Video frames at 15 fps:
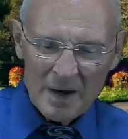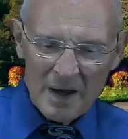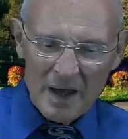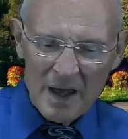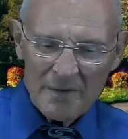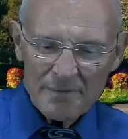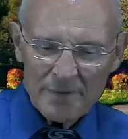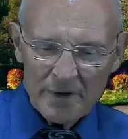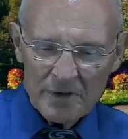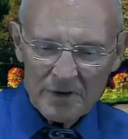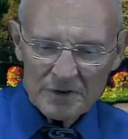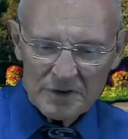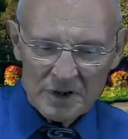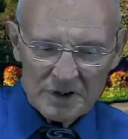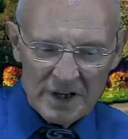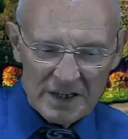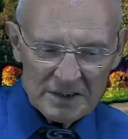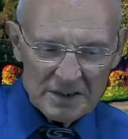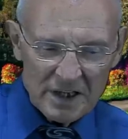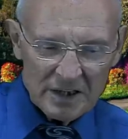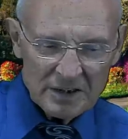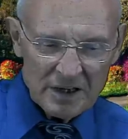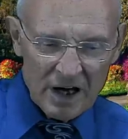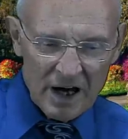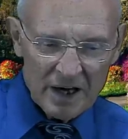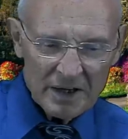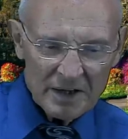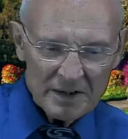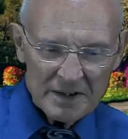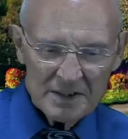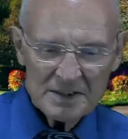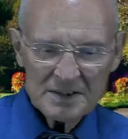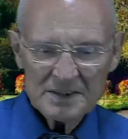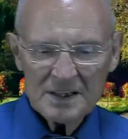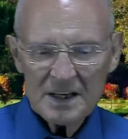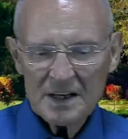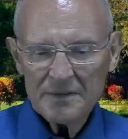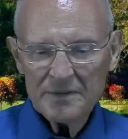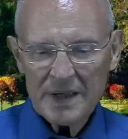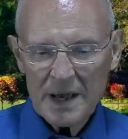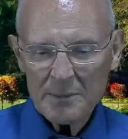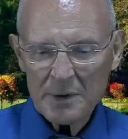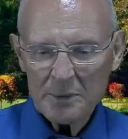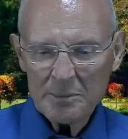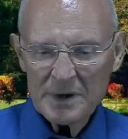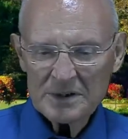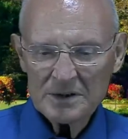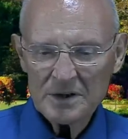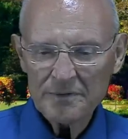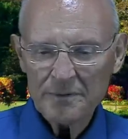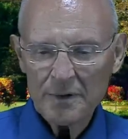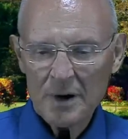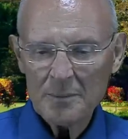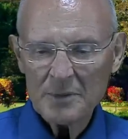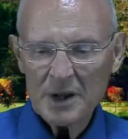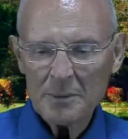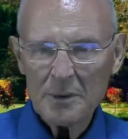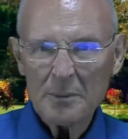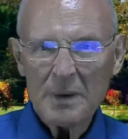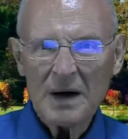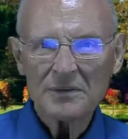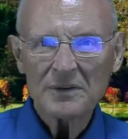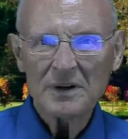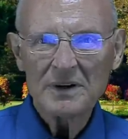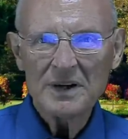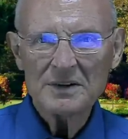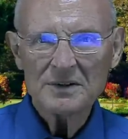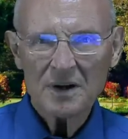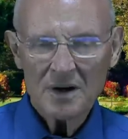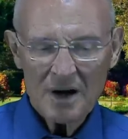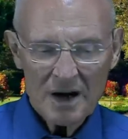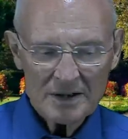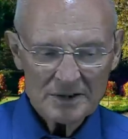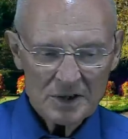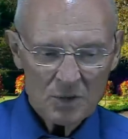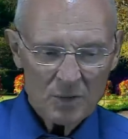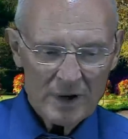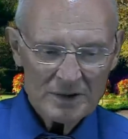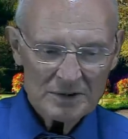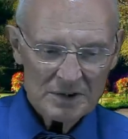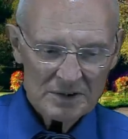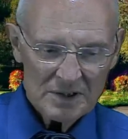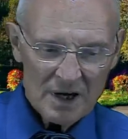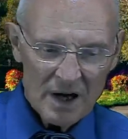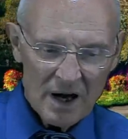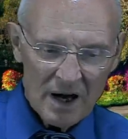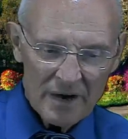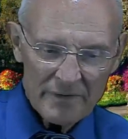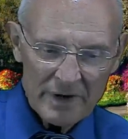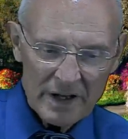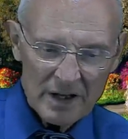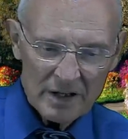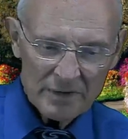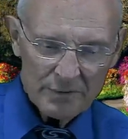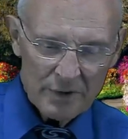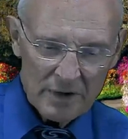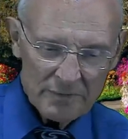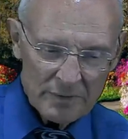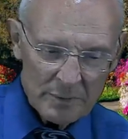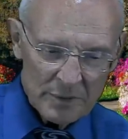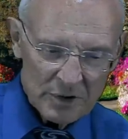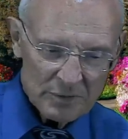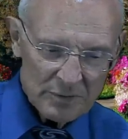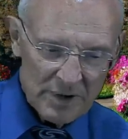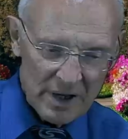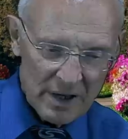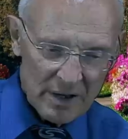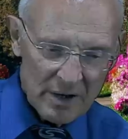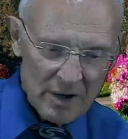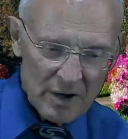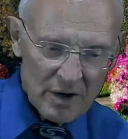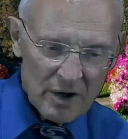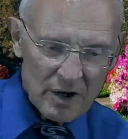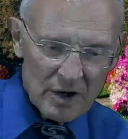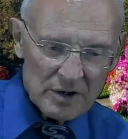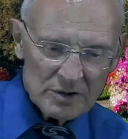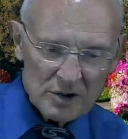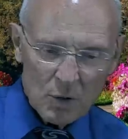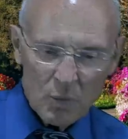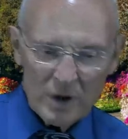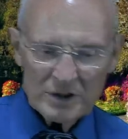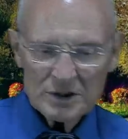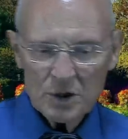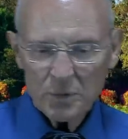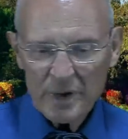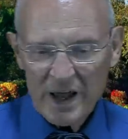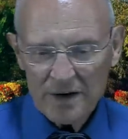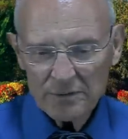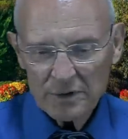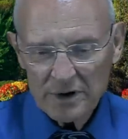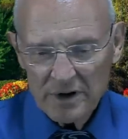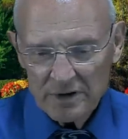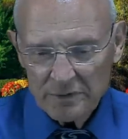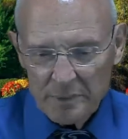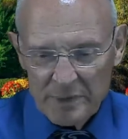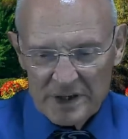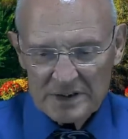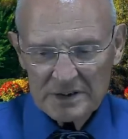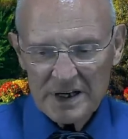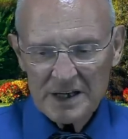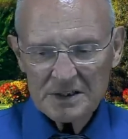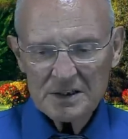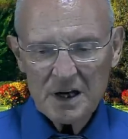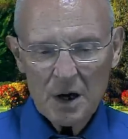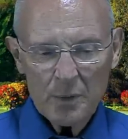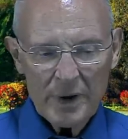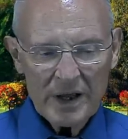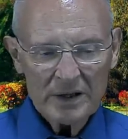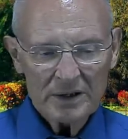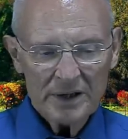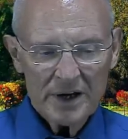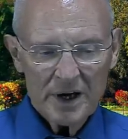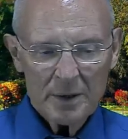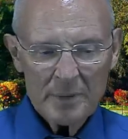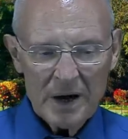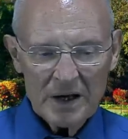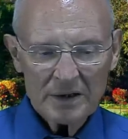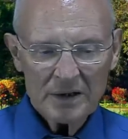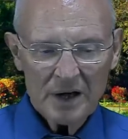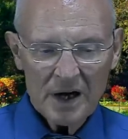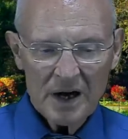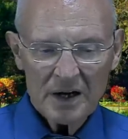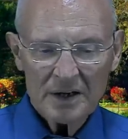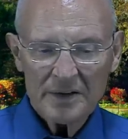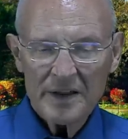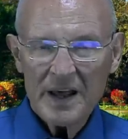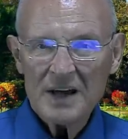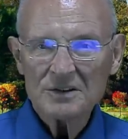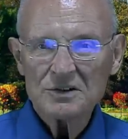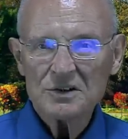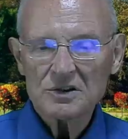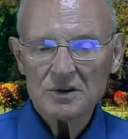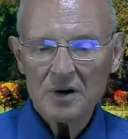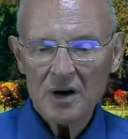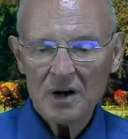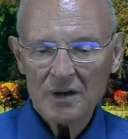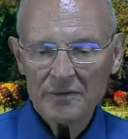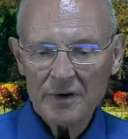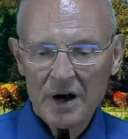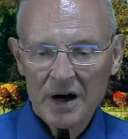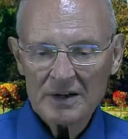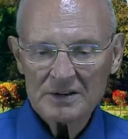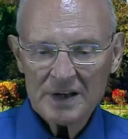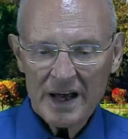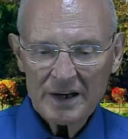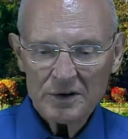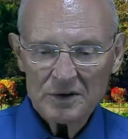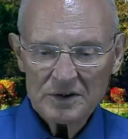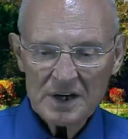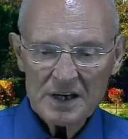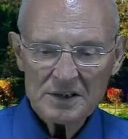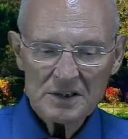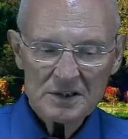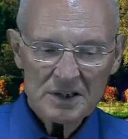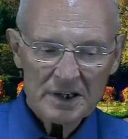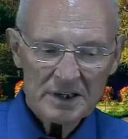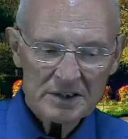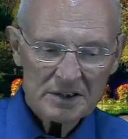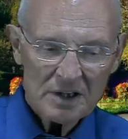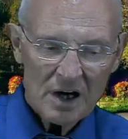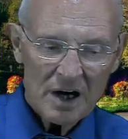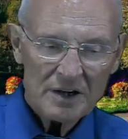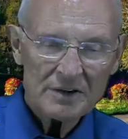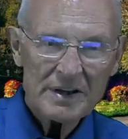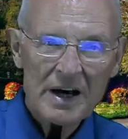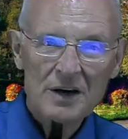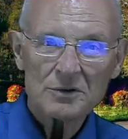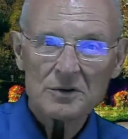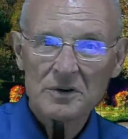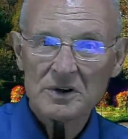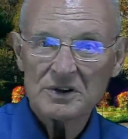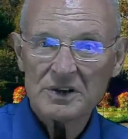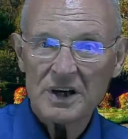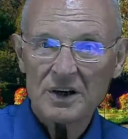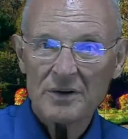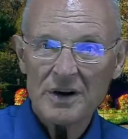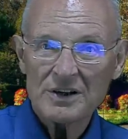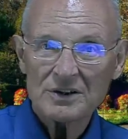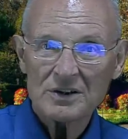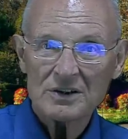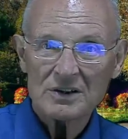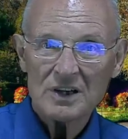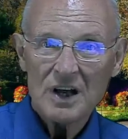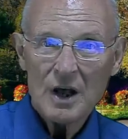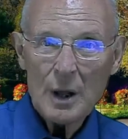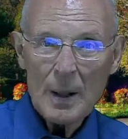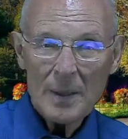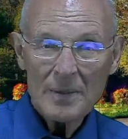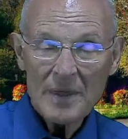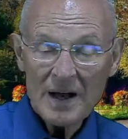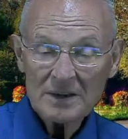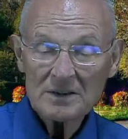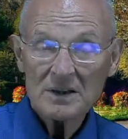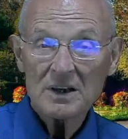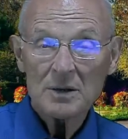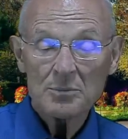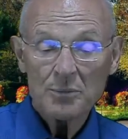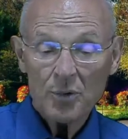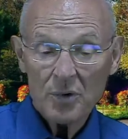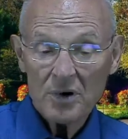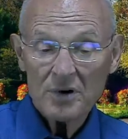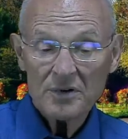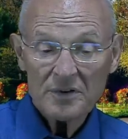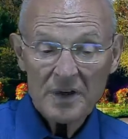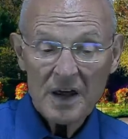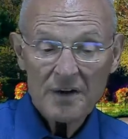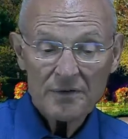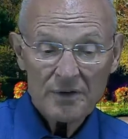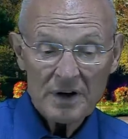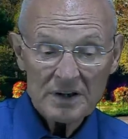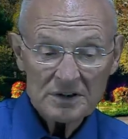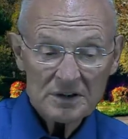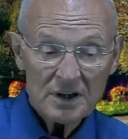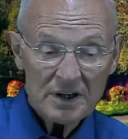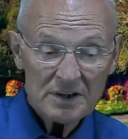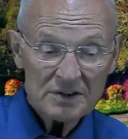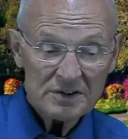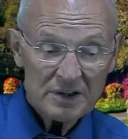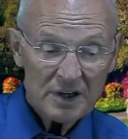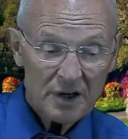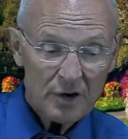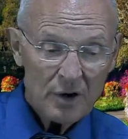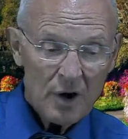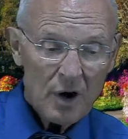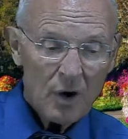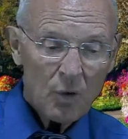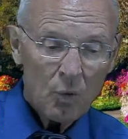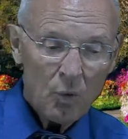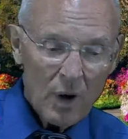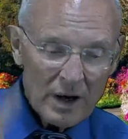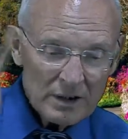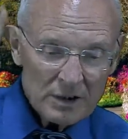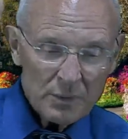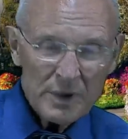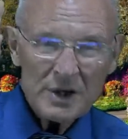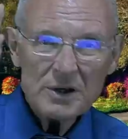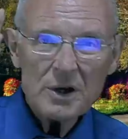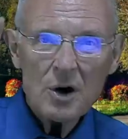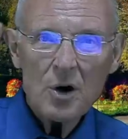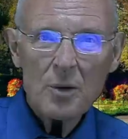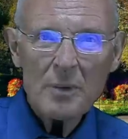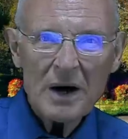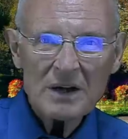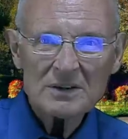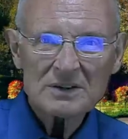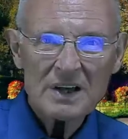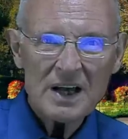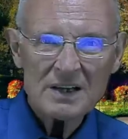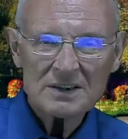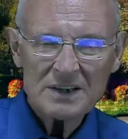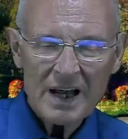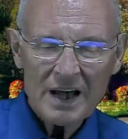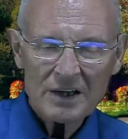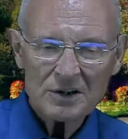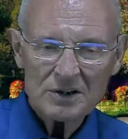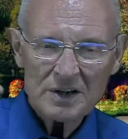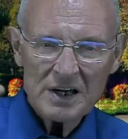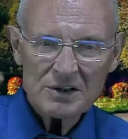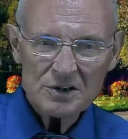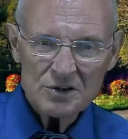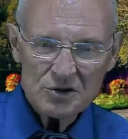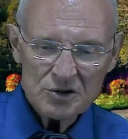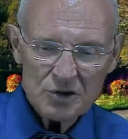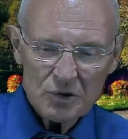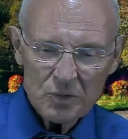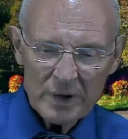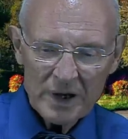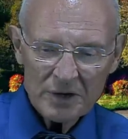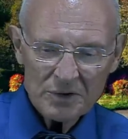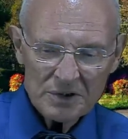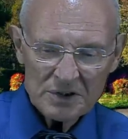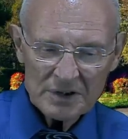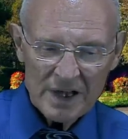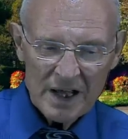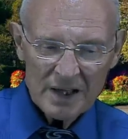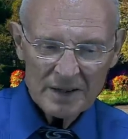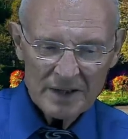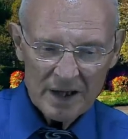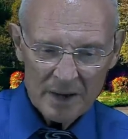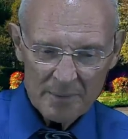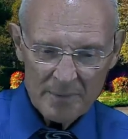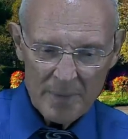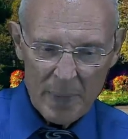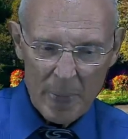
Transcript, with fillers: He further suggests that God had deceived them and misinformed them about the lethal consequences of eating the fruit from the tree. So, what should we have learned from this lesson? Are we clear about God and the answers to all of God's accusations against God down through the generations? That's an important thing for us to consider. What do we know about Satan's accusations? Do we understand them?